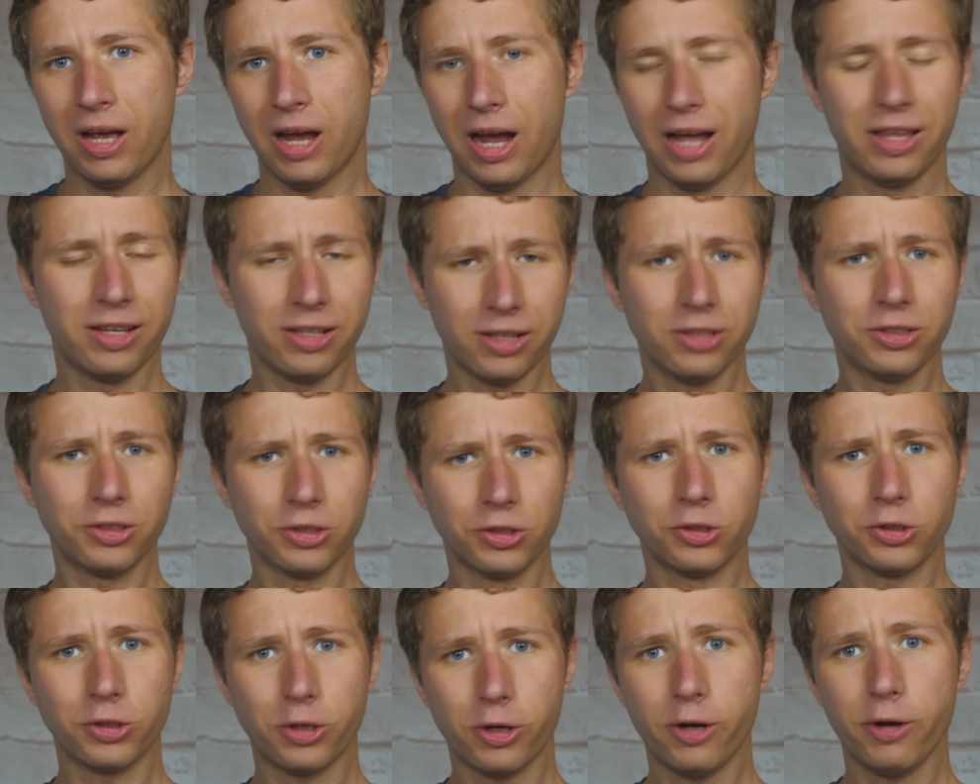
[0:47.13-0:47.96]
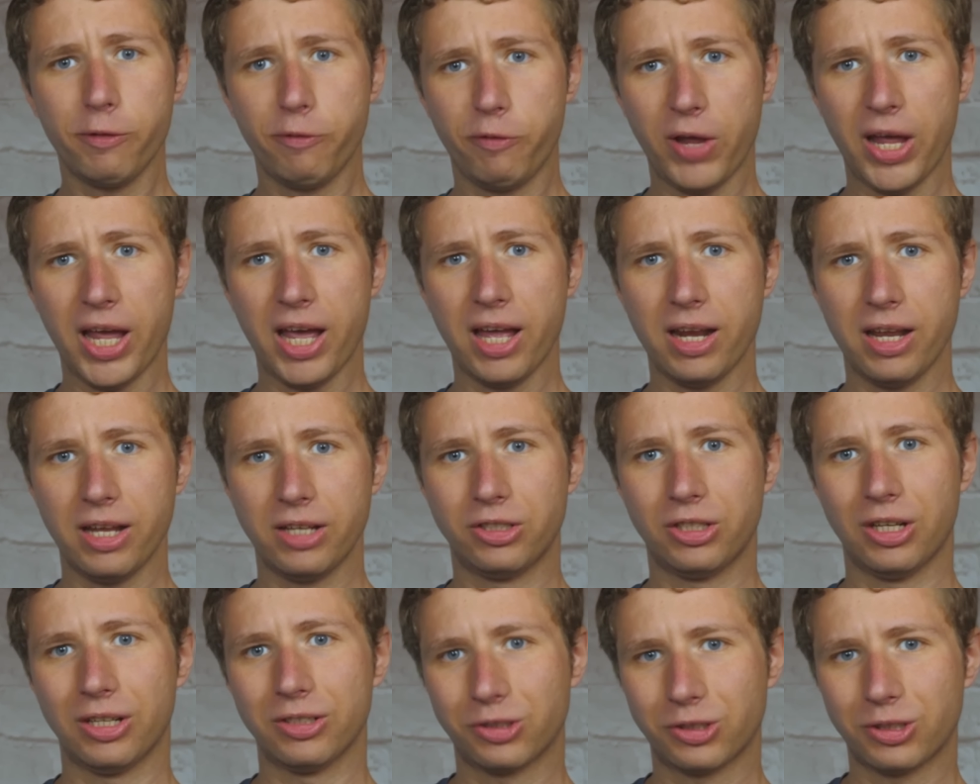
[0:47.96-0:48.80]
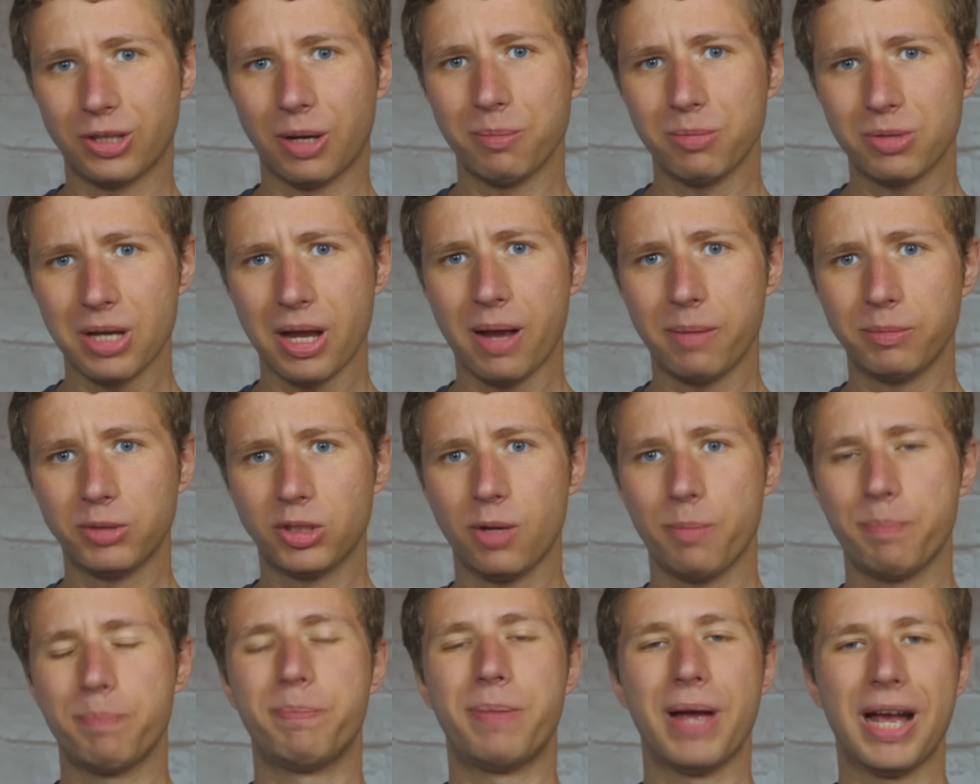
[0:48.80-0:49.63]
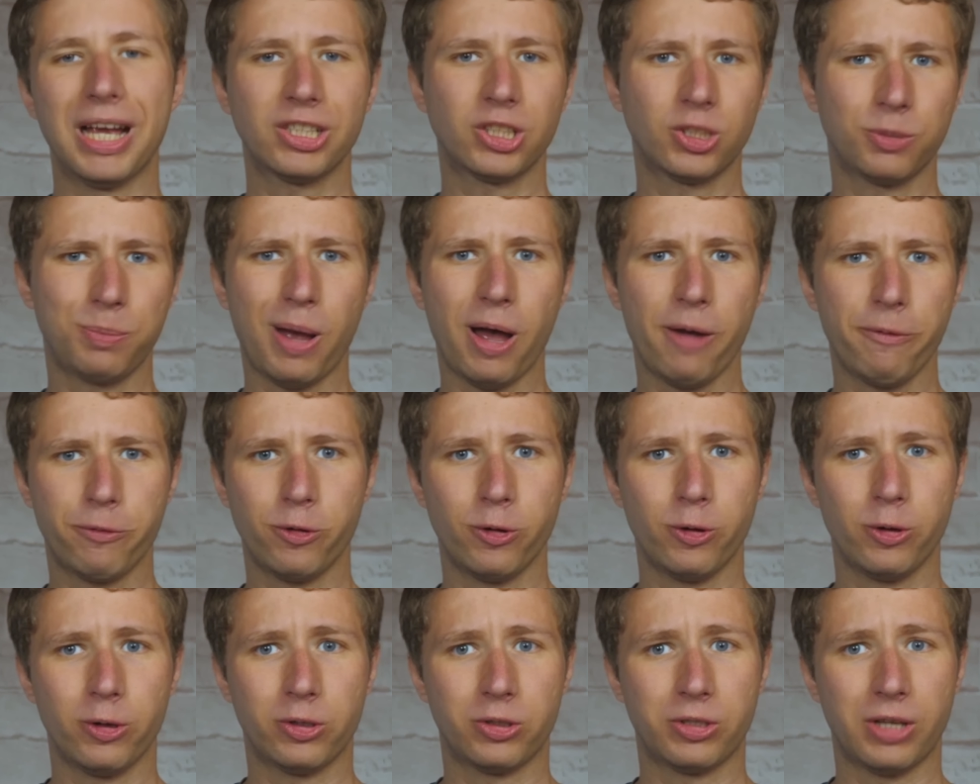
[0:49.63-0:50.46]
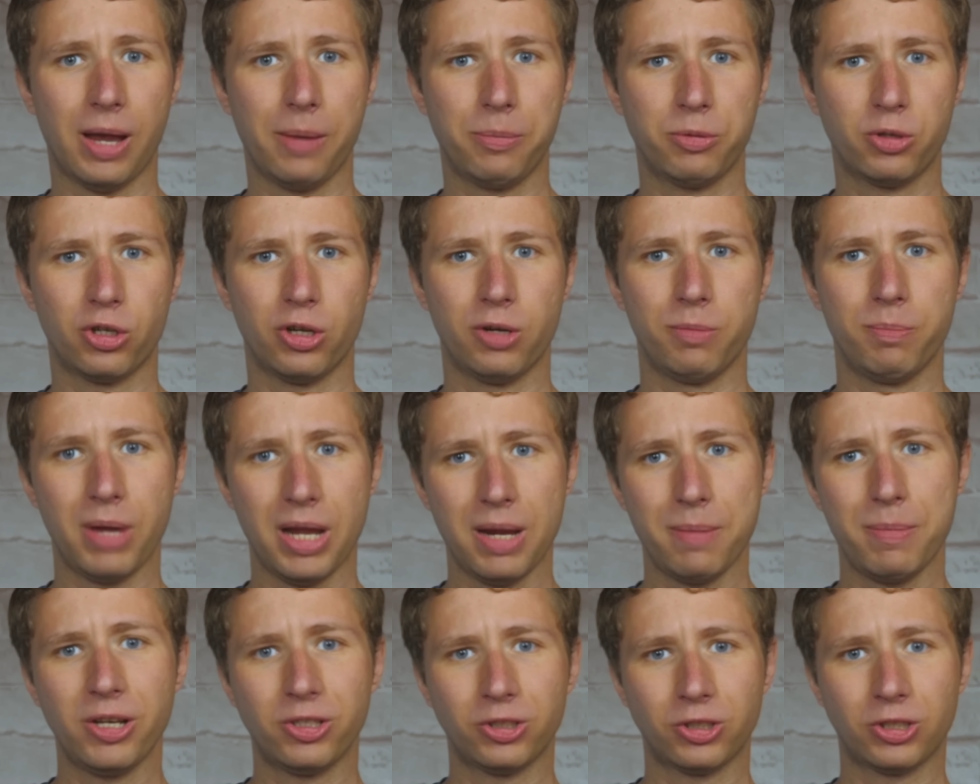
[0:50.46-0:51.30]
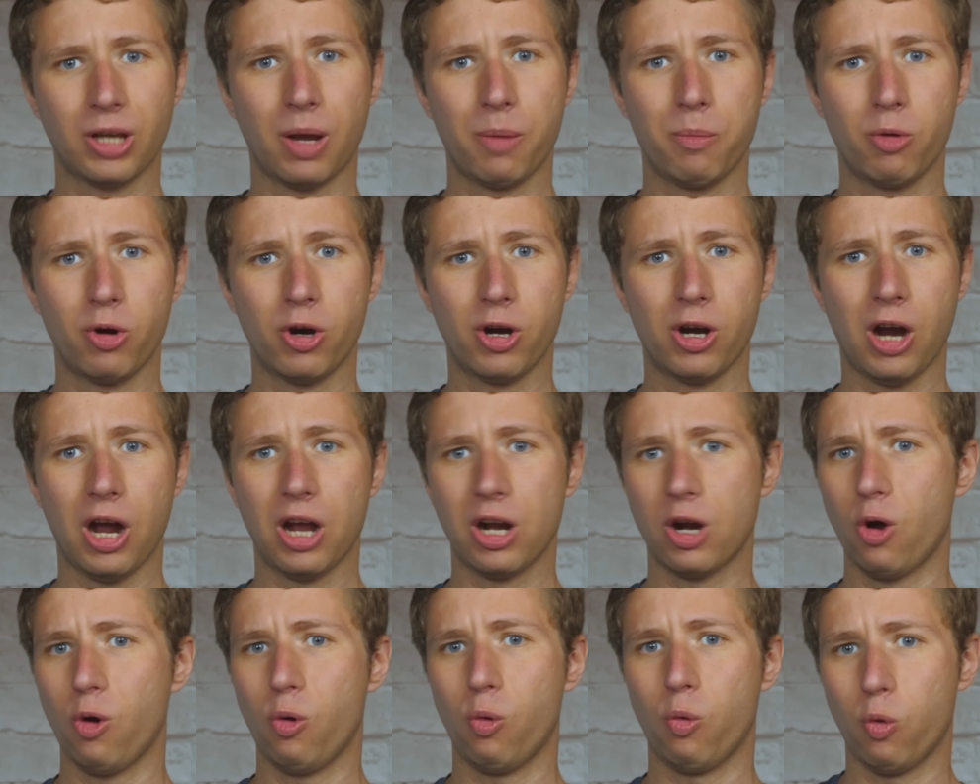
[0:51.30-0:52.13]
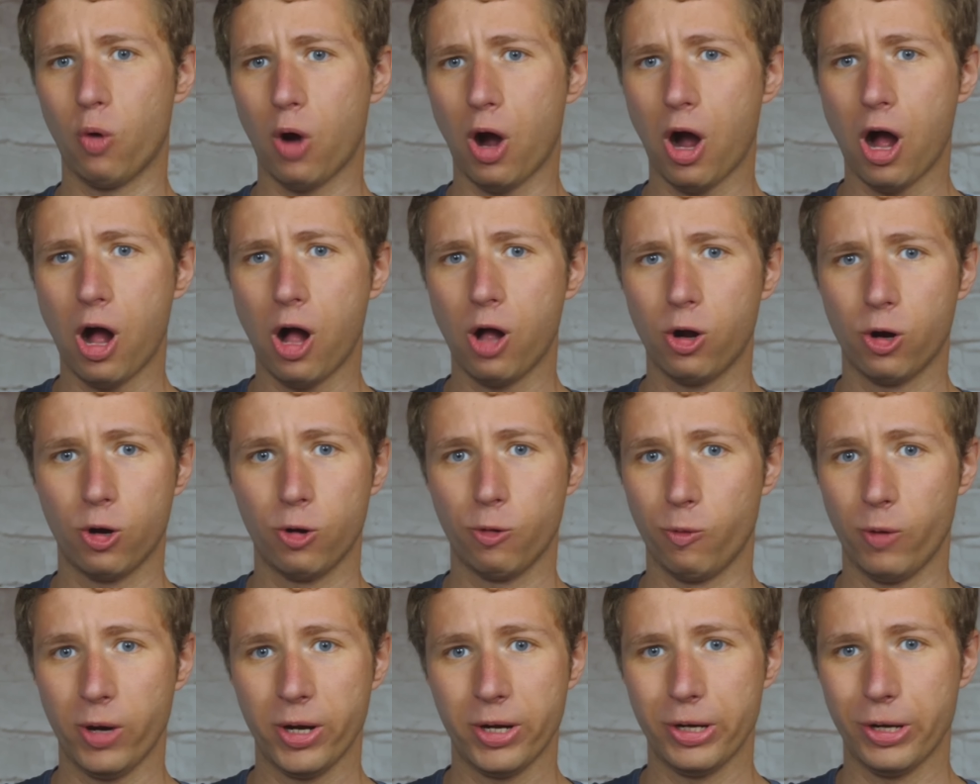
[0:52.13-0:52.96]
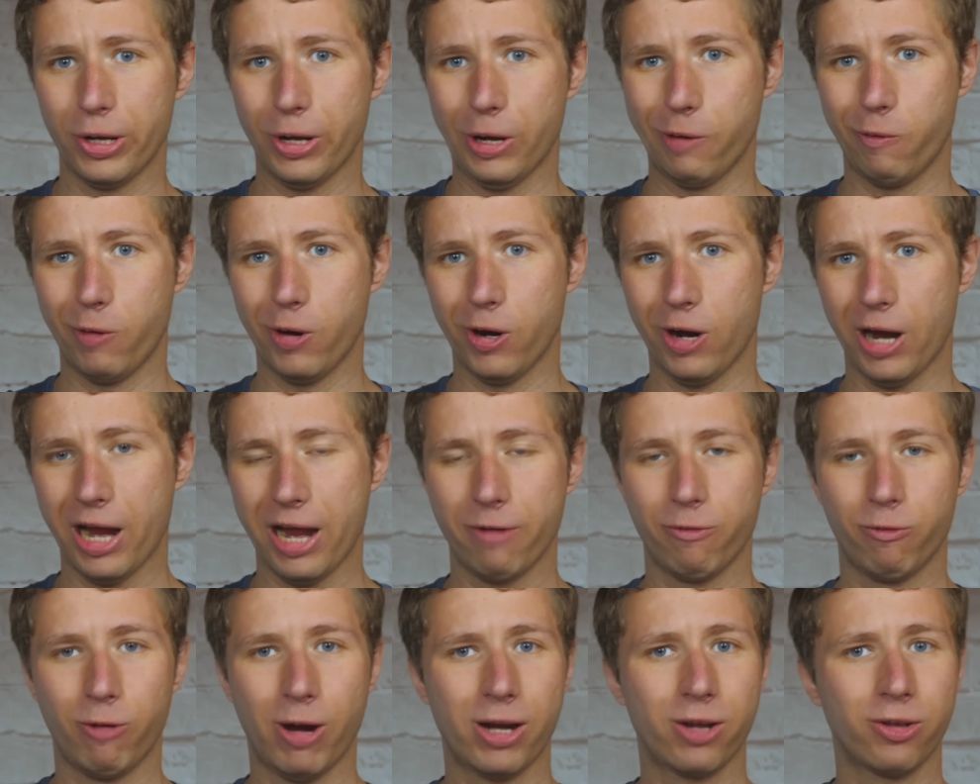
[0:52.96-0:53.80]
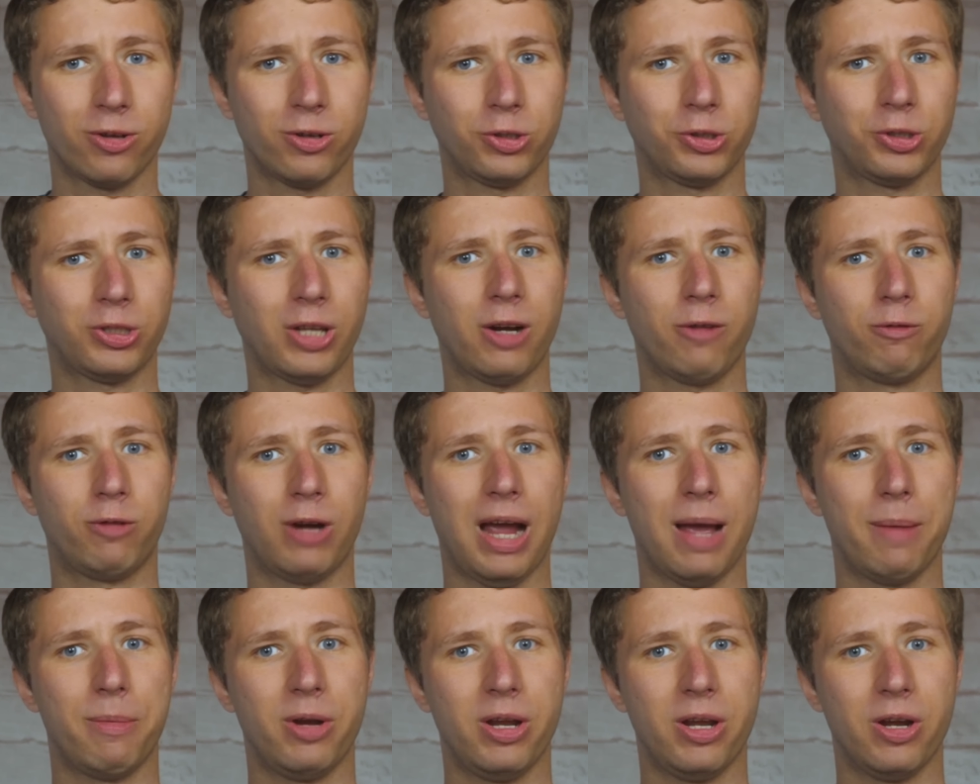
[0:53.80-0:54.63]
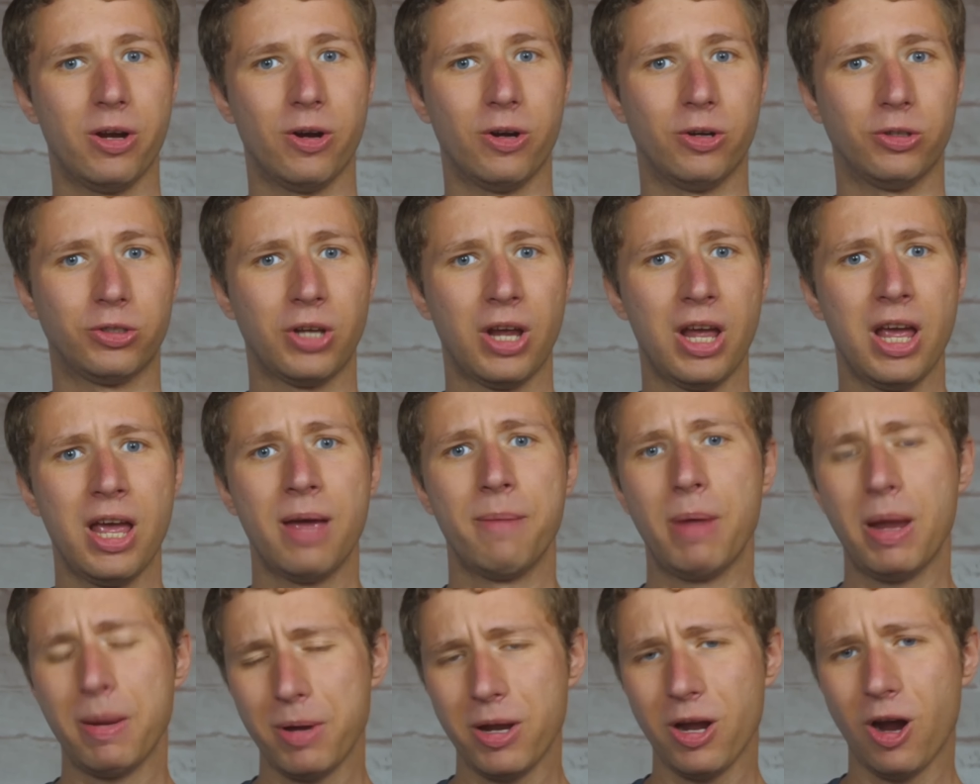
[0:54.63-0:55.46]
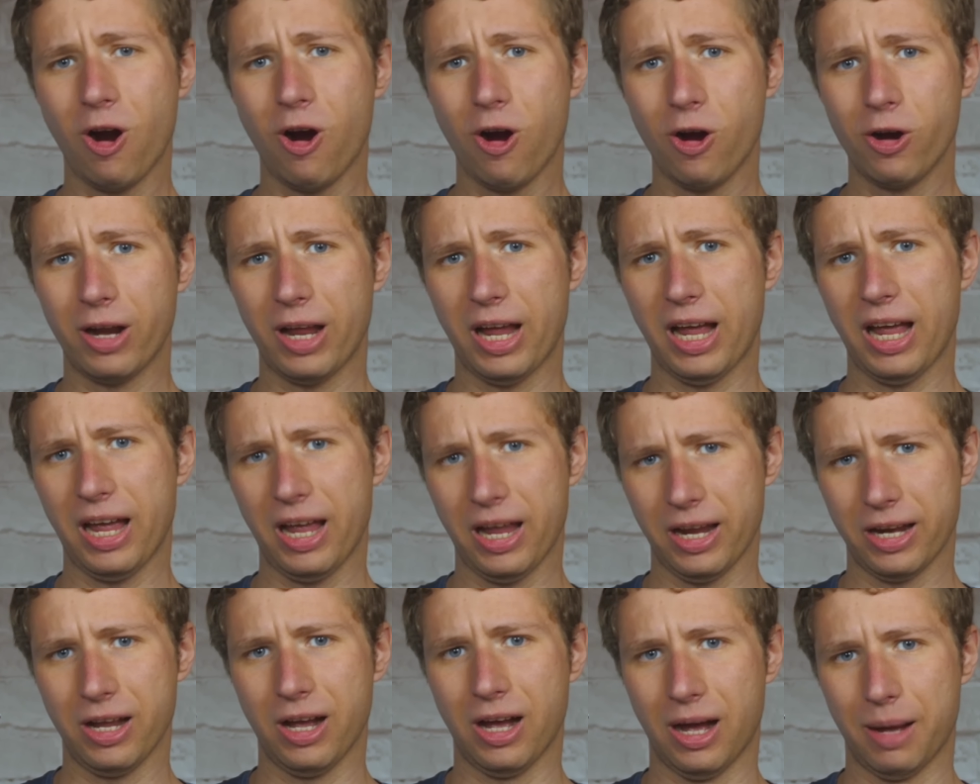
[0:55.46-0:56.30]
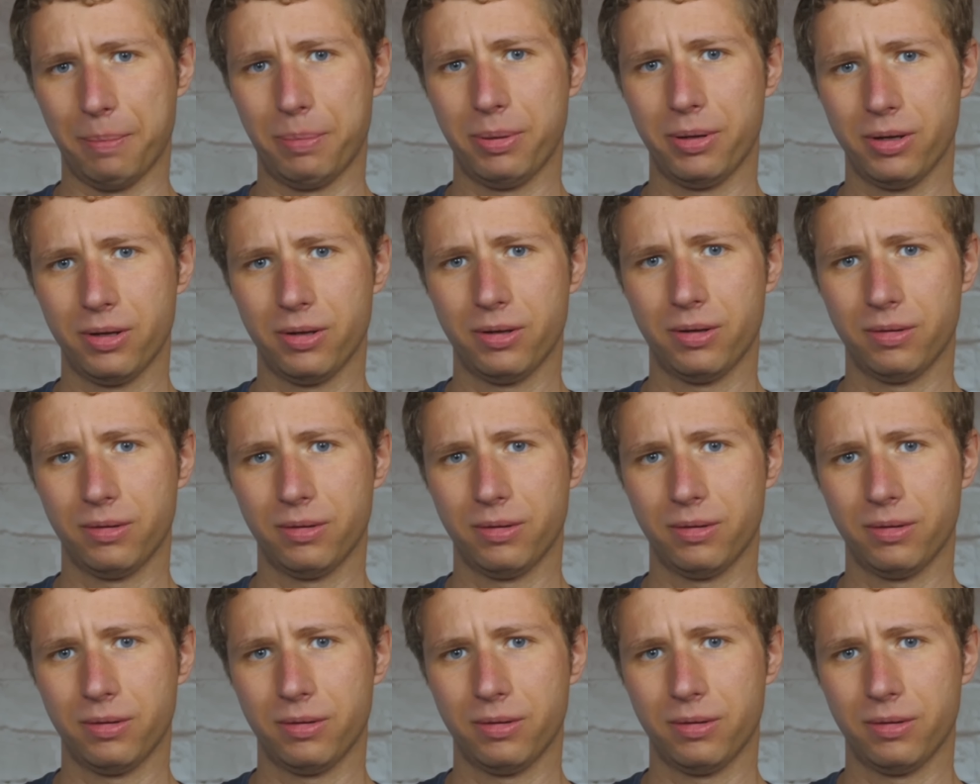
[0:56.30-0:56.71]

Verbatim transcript: I think this is a good advantage, as sometimes the best spot for reception may be somewhere on a wall or window where a regular set of rabbit ears may be hard to hang up.